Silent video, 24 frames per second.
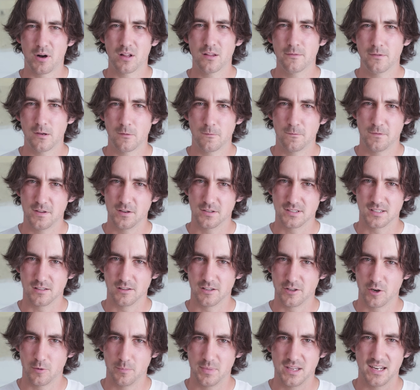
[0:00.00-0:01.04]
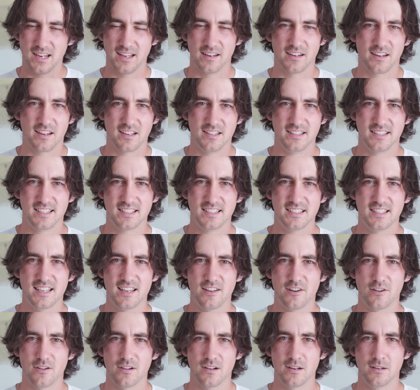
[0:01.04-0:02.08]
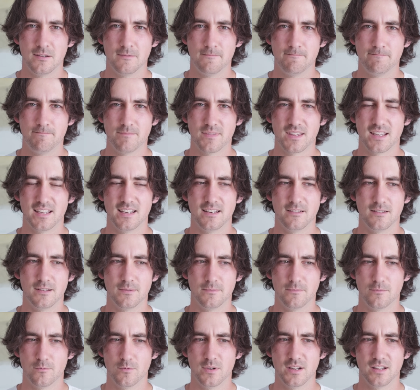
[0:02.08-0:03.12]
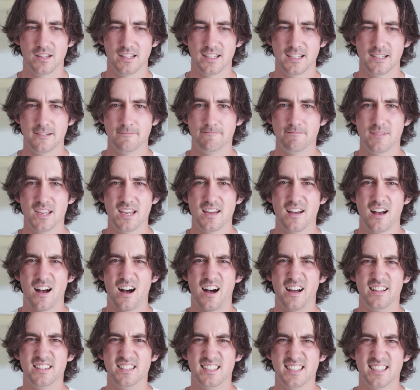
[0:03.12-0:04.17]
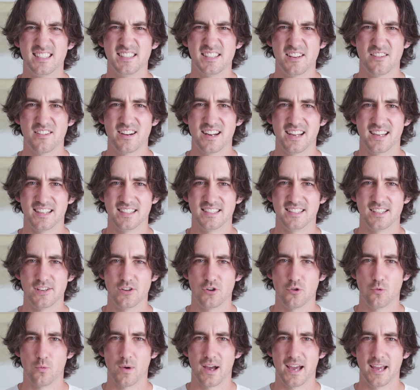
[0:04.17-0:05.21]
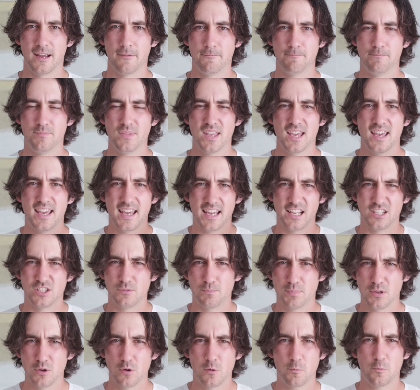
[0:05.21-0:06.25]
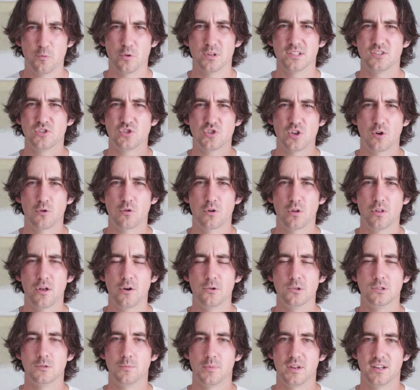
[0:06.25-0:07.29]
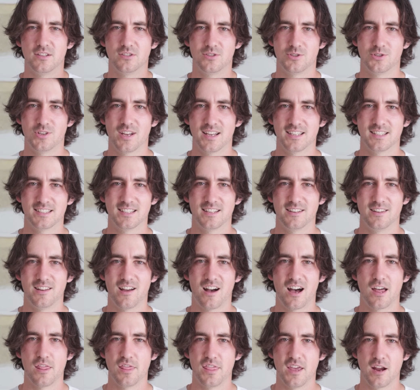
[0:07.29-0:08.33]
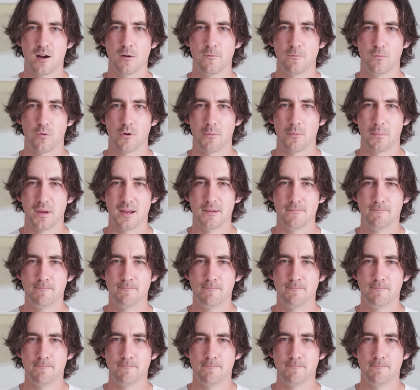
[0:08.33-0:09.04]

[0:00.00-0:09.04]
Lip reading: all of it feels a little bit inconsidered and really unserious in a way. It's beautiful, it's so close, but it's just not there for me.